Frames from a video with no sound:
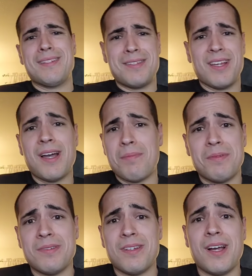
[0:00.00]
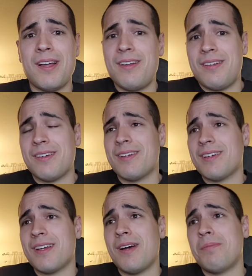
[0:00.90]
couple
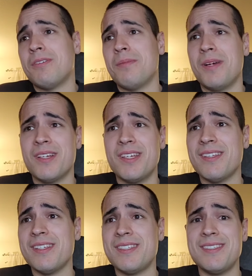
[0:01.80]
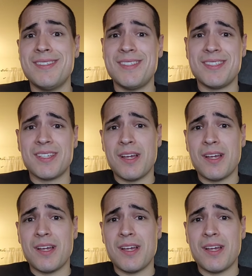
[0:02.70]
homunculuses,